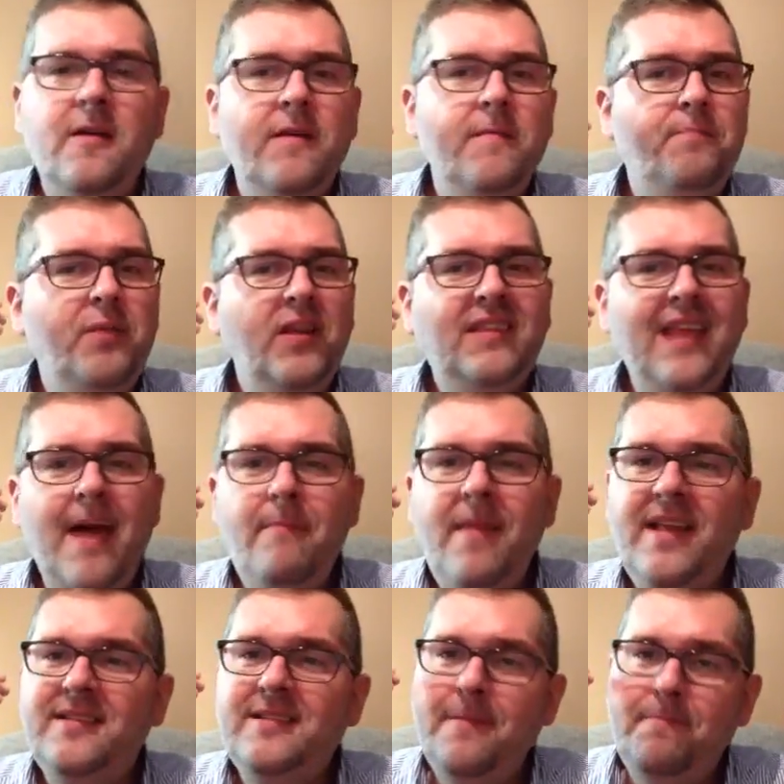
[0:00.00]
But that
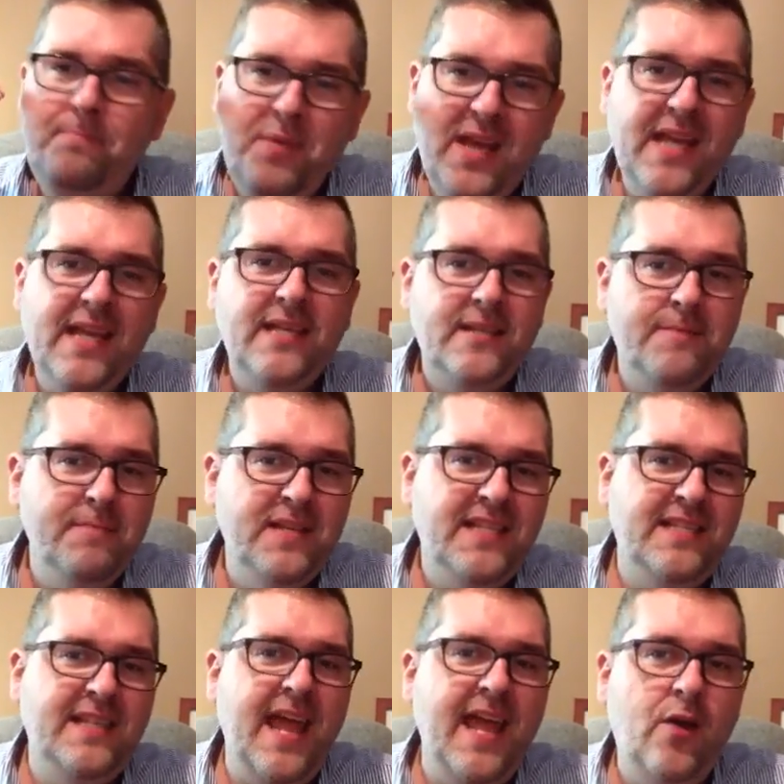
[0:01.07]
makes the biggest
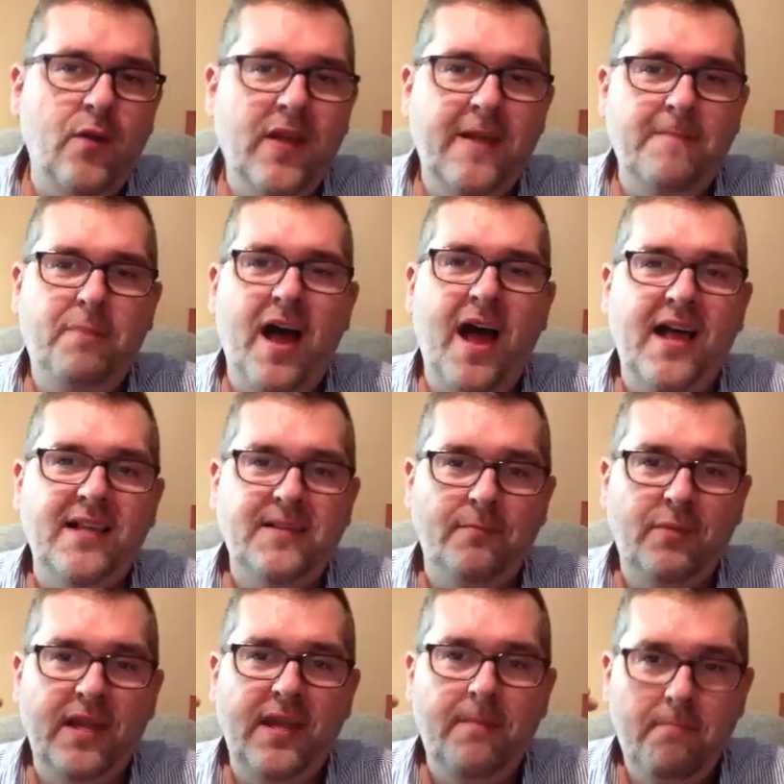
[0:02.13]
mistake we can
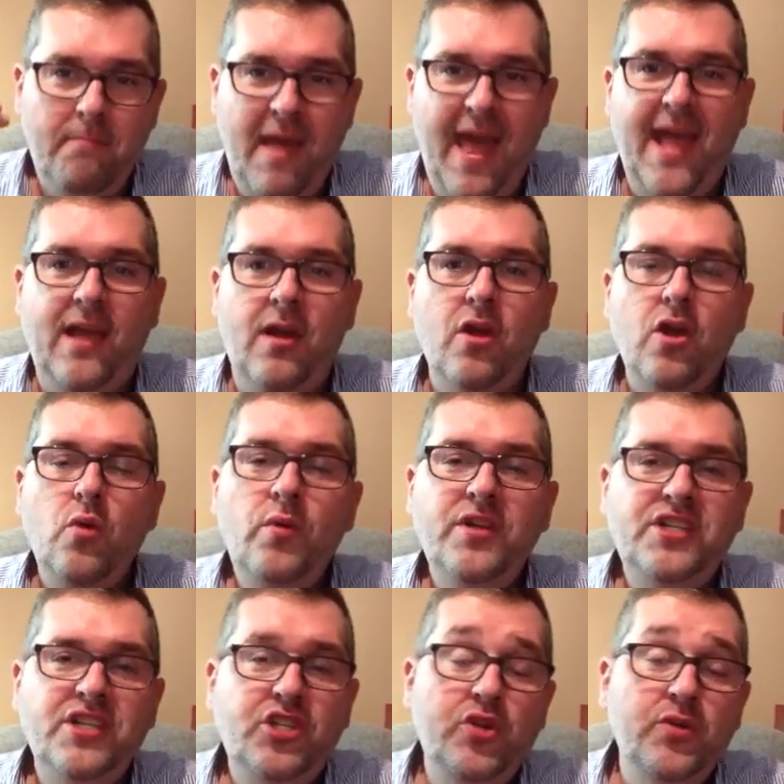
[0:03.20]
possibly make,
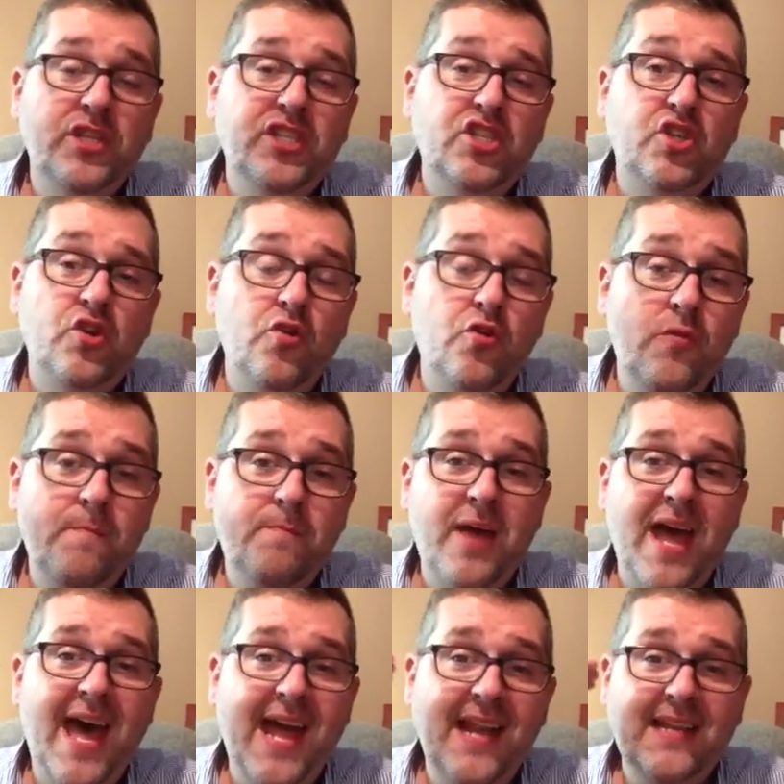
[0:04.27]
which is to assume
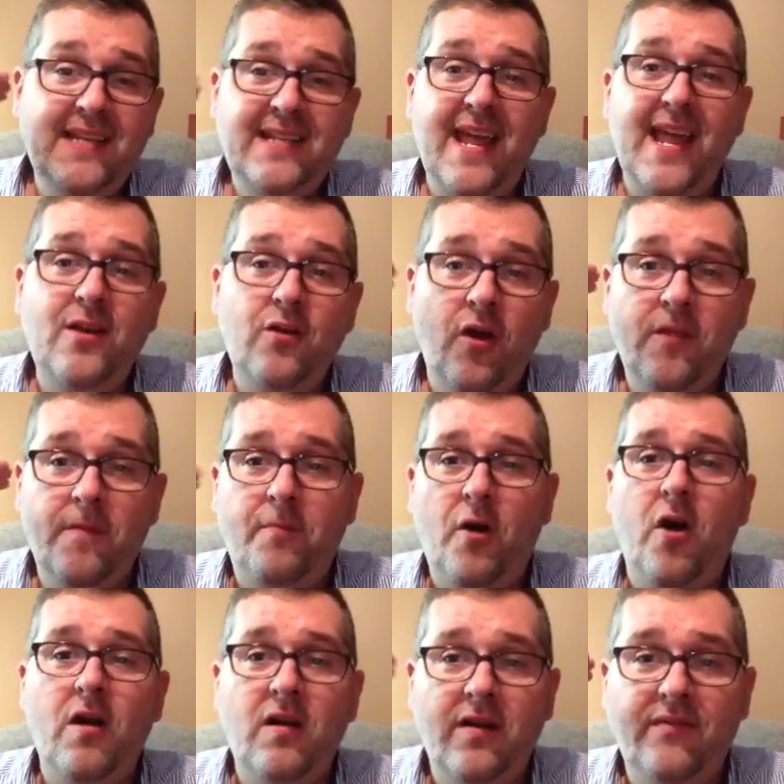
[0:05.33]
bad intent on the
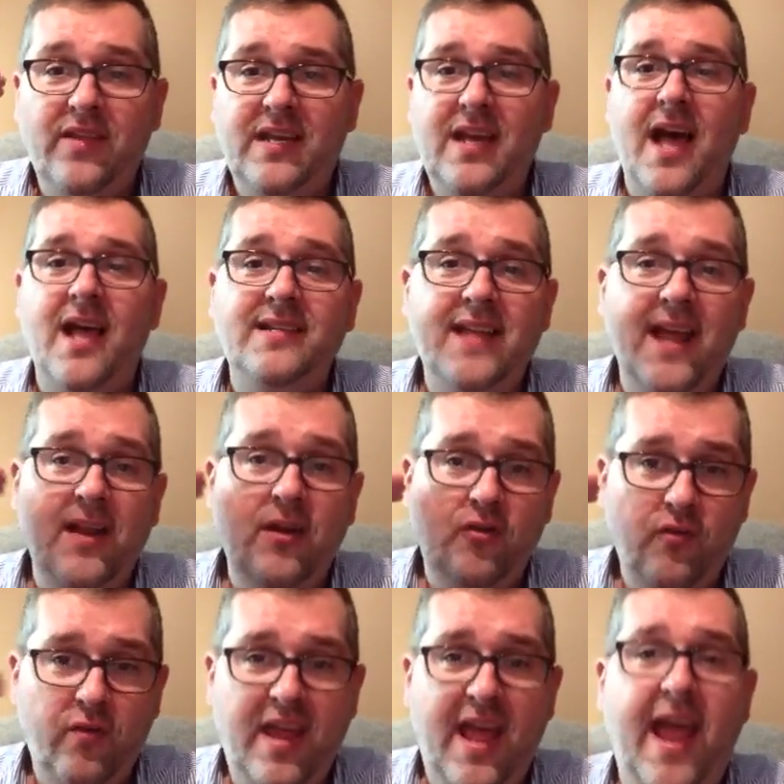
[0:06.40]
part of the content
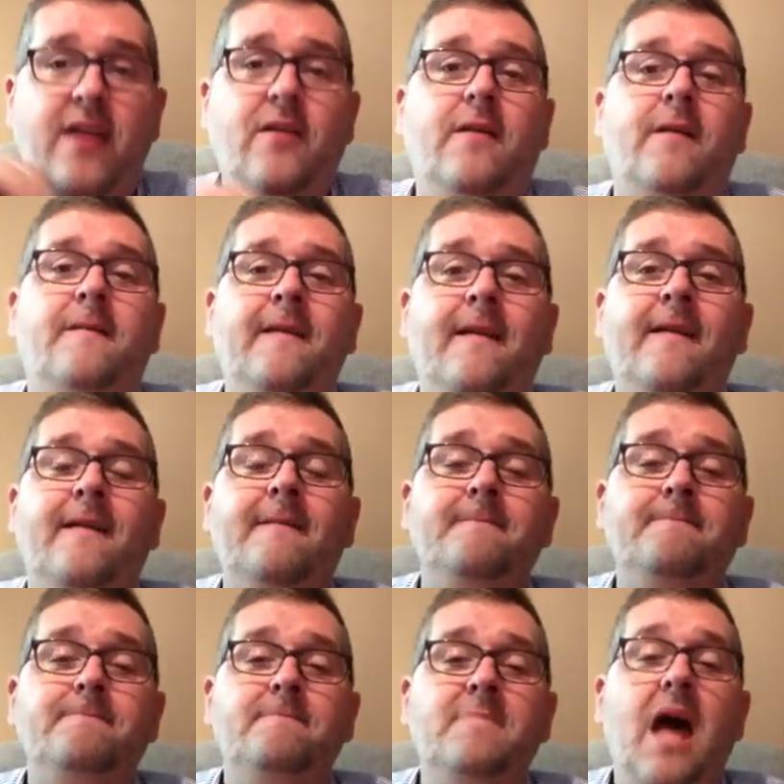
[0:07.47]
creator.
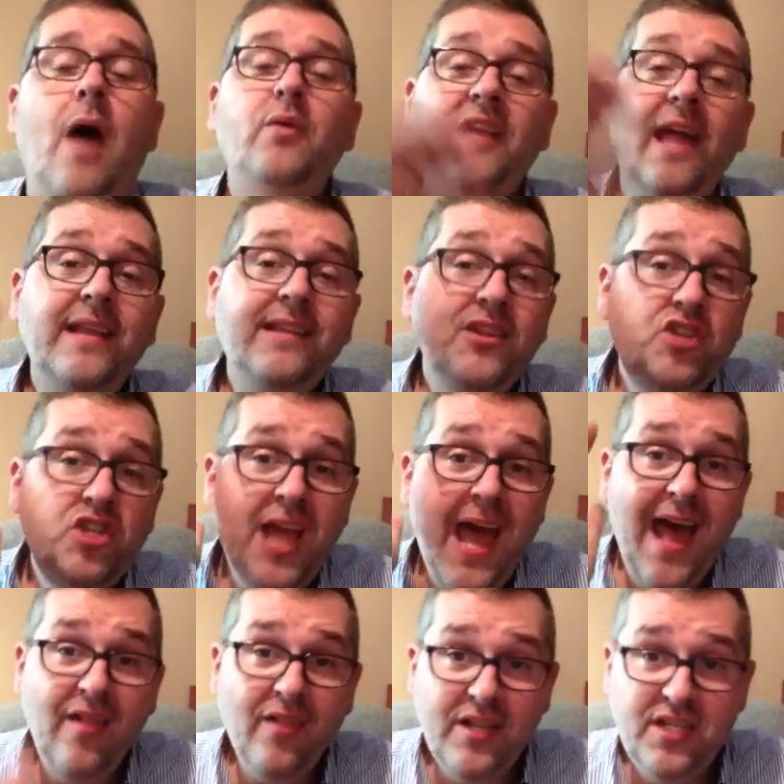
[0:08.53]
I would like to
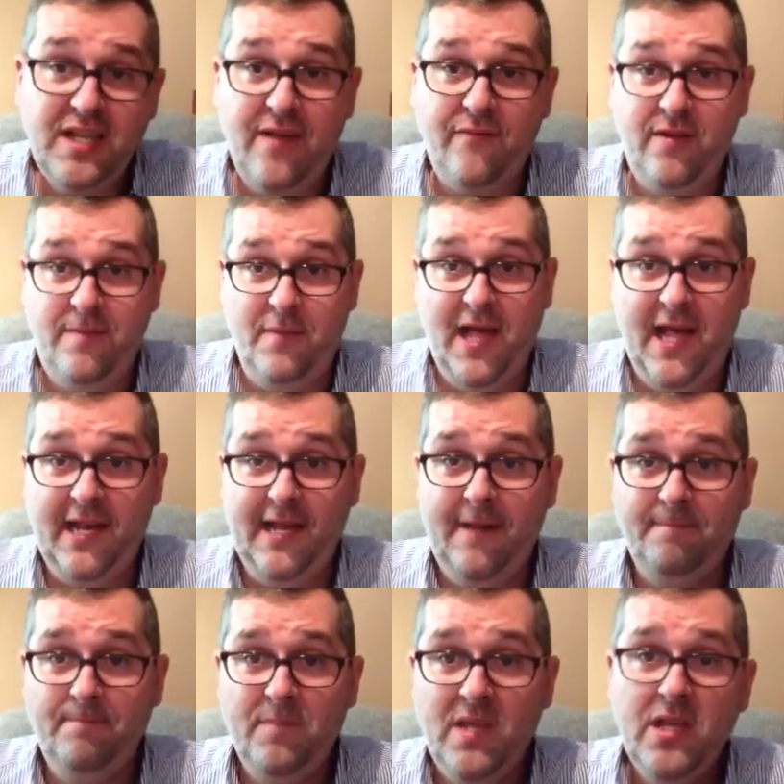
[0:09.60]
challenge
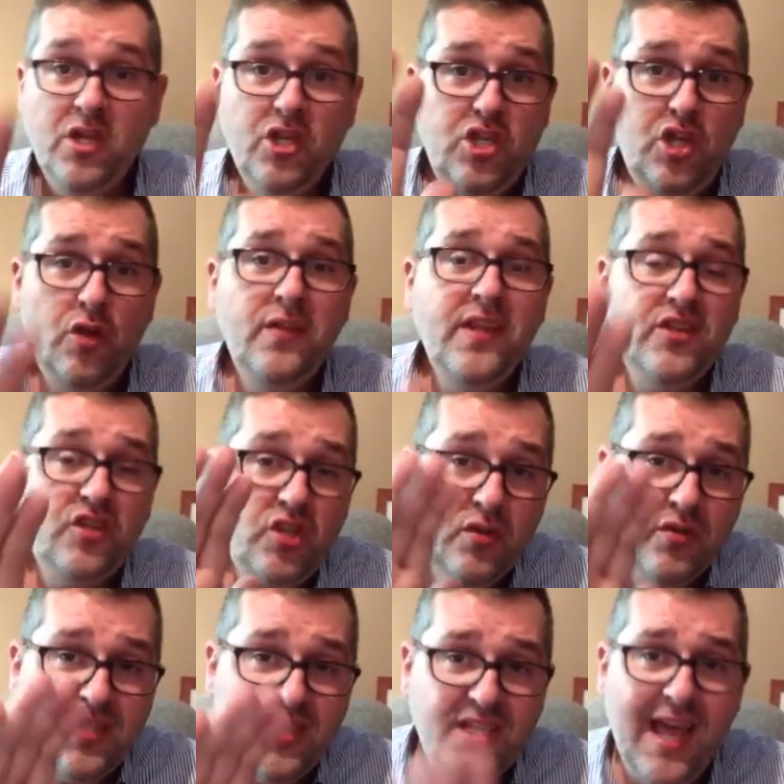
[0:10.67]
everybody. Do this
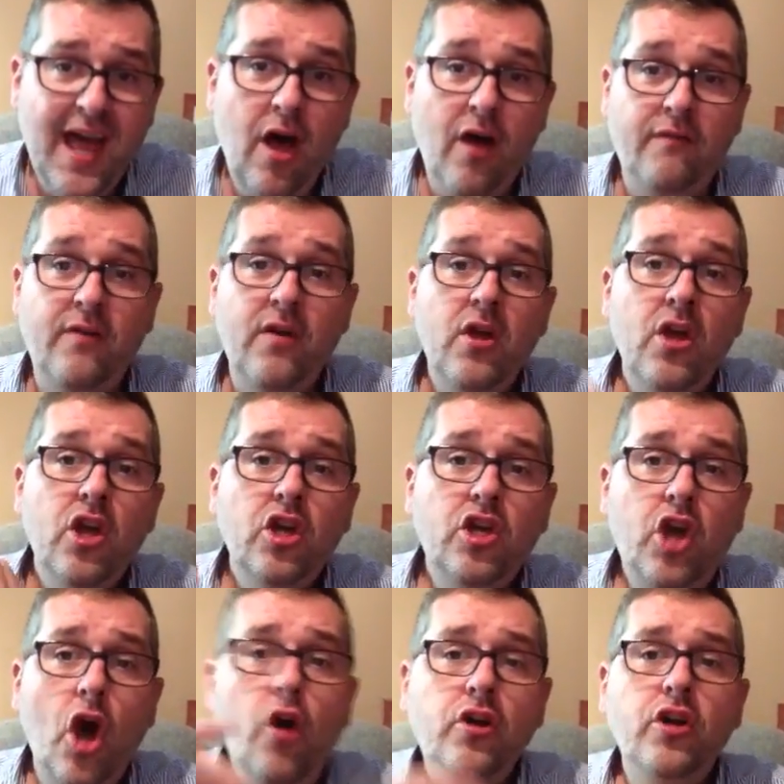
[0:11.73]
yourself.
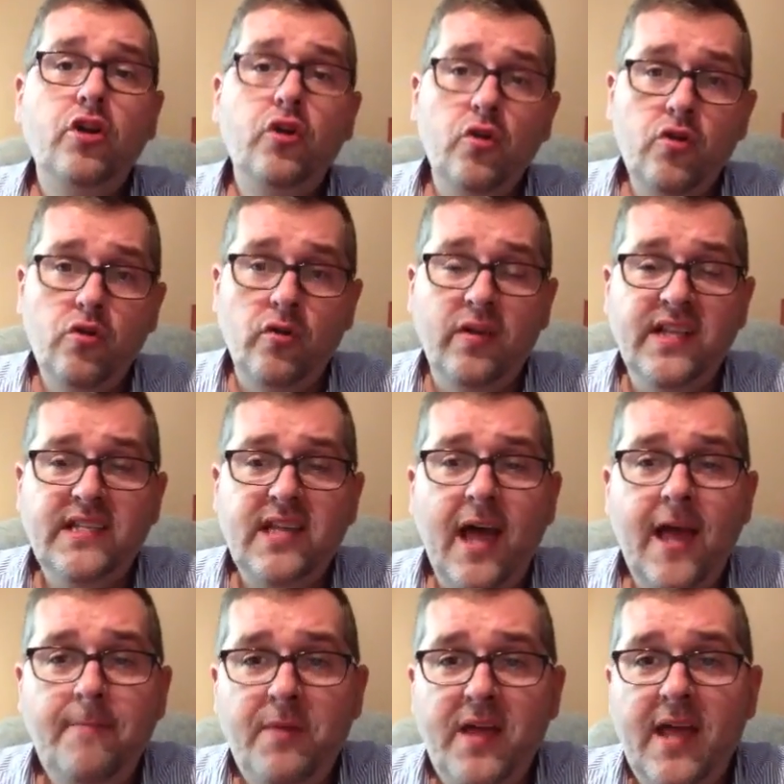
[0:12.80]
Go to Google and
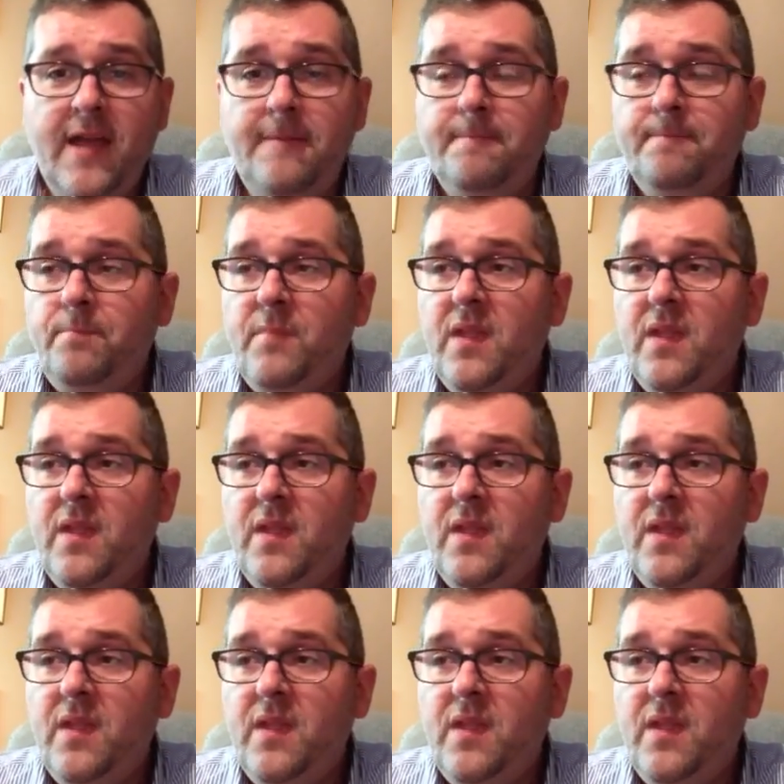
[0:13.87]
type in